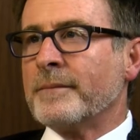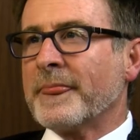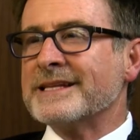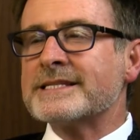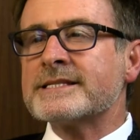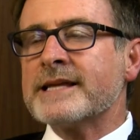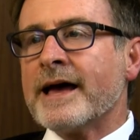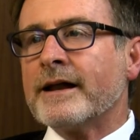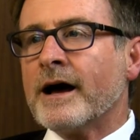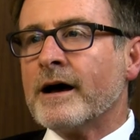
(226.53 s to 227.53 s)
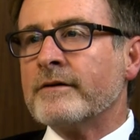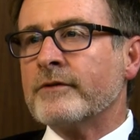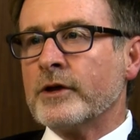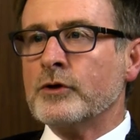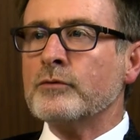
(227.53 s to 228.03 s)
Instead of
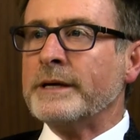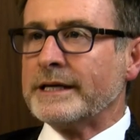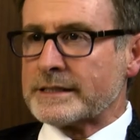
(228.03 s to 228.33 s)
you being